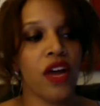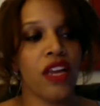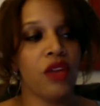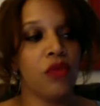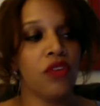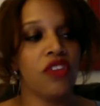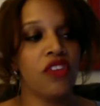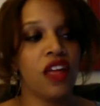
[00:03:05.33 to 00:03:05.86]
And
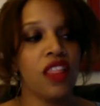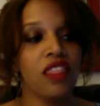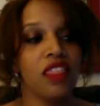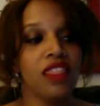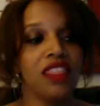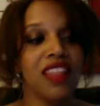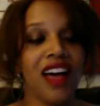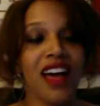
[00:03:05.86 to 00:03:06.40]
it was a
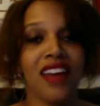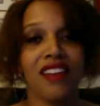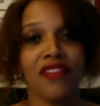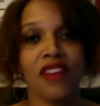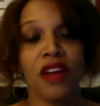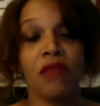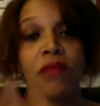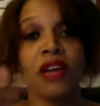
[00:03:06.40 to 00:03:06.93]
lot of
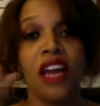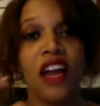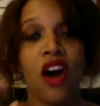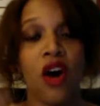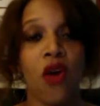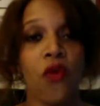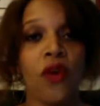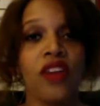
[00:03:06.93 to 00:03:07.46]
fun. But I
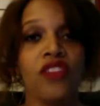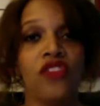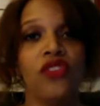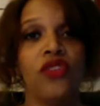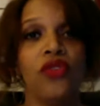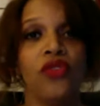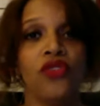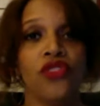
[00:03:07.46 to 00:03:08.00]
always
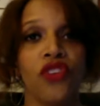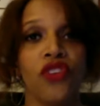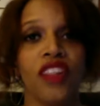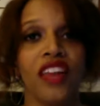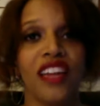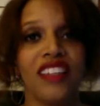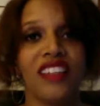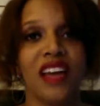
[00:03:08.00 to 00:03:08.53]
knew during
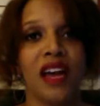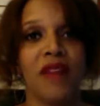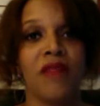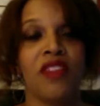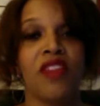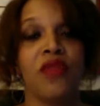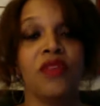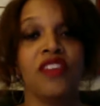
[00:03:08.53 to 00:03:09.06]
that time
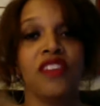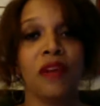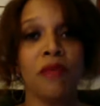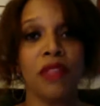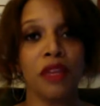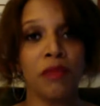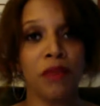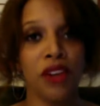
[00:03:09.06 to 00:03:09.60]
that there was
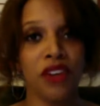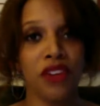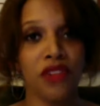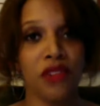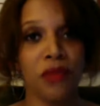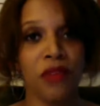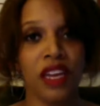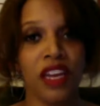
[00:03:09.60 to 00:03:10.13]
something bigger
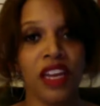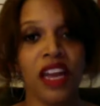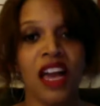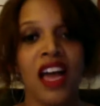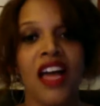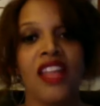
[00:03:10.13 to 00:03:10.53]
for me.